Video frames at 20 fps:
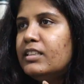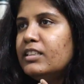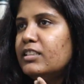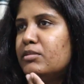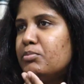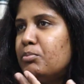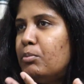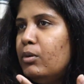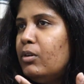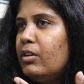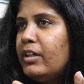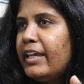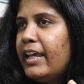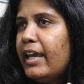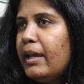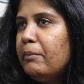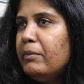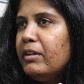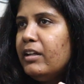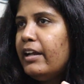This book
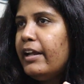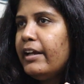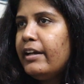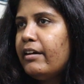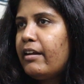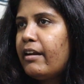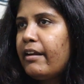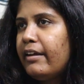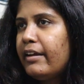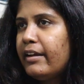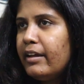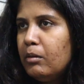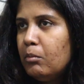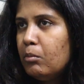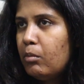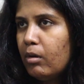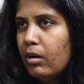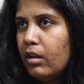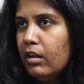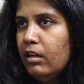came in like a
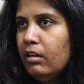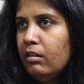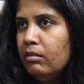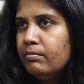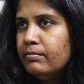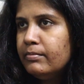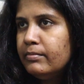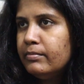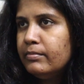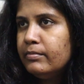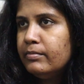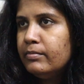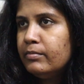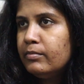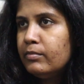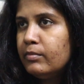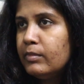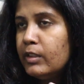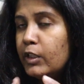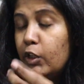wrecking ball
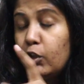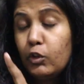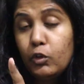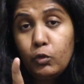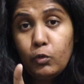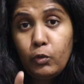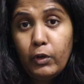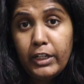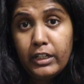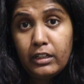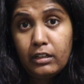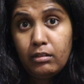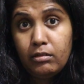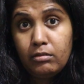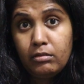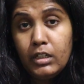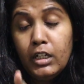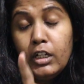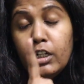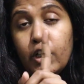where
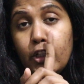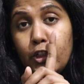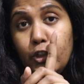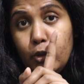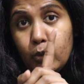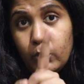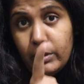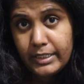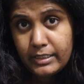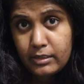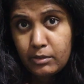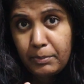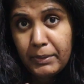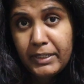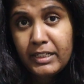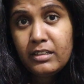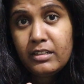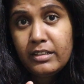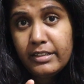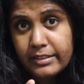you
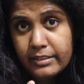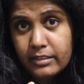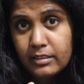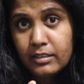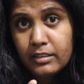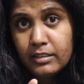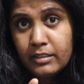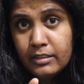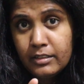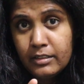expected it.